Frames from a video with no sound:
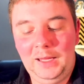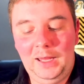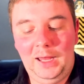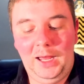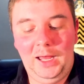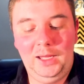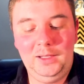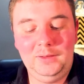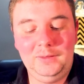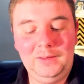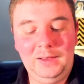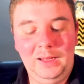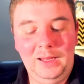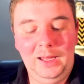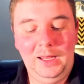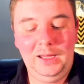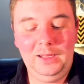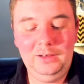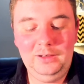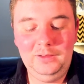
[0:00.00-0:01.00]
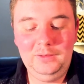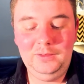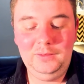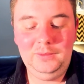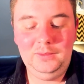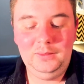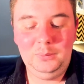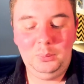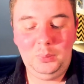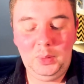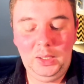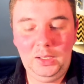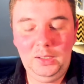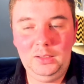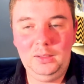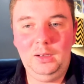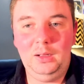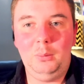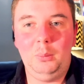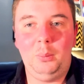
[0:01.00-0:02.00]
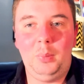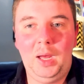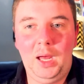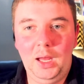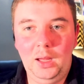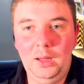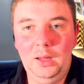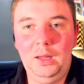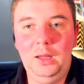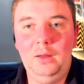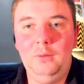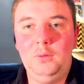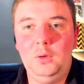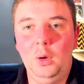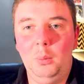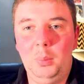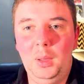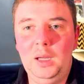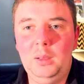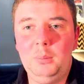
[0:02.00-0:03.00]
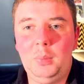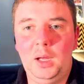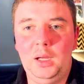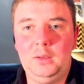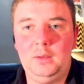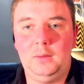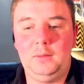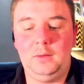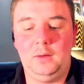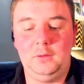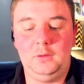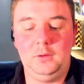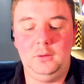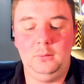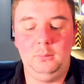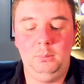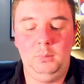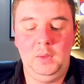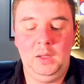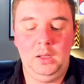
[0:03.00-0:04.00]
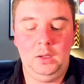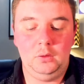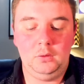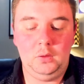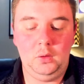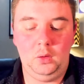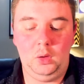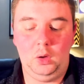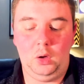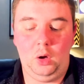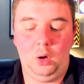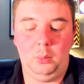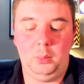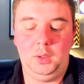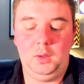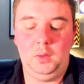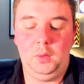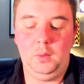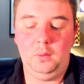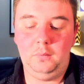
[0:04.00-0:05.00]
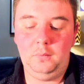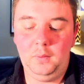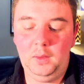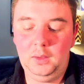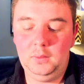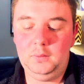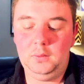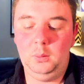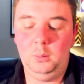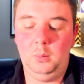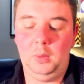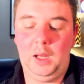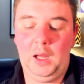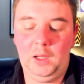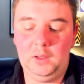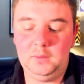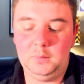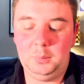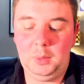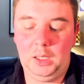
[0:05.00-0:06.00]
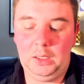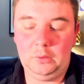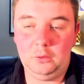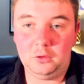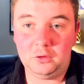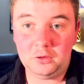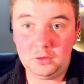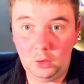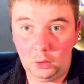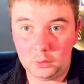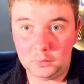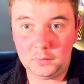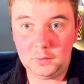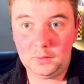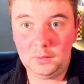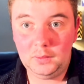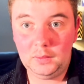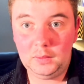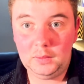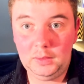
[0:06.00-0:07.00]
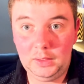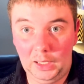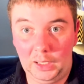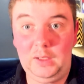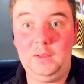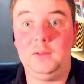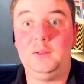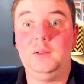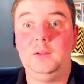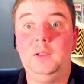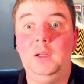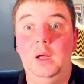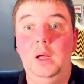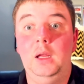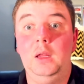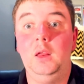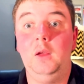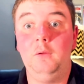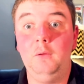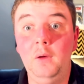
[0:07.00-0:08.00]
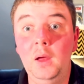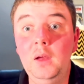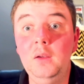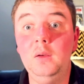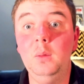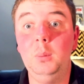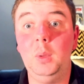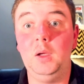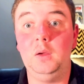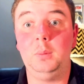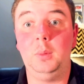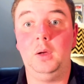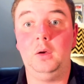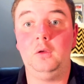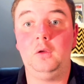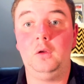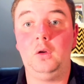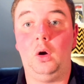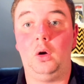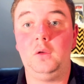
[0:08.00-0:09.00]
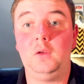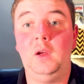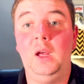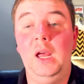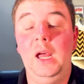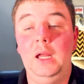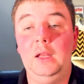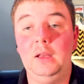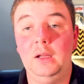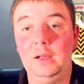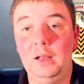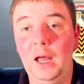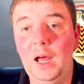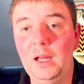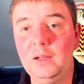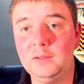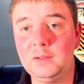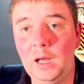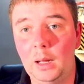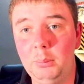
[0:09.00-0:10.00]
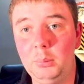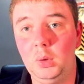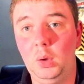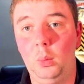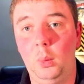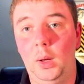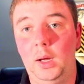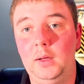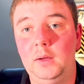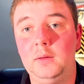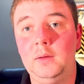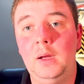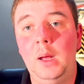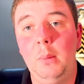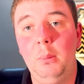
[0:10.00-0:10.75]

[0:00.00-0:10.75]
And it has been, if you've been paying attention to the comic, the Phantom has been shot. Yes, the Phantom has been shot in the last couple of weeks.